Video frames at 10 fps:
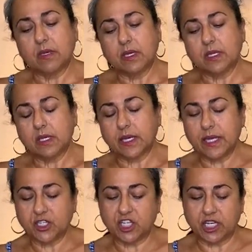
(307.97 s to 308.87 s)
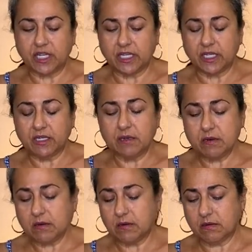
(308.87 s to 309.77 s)
in the kitchen.
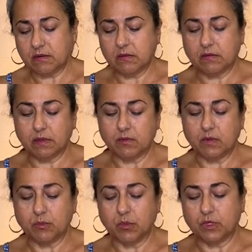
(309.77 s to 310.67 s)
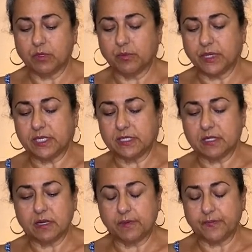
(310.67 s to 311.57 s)
One more little piece there.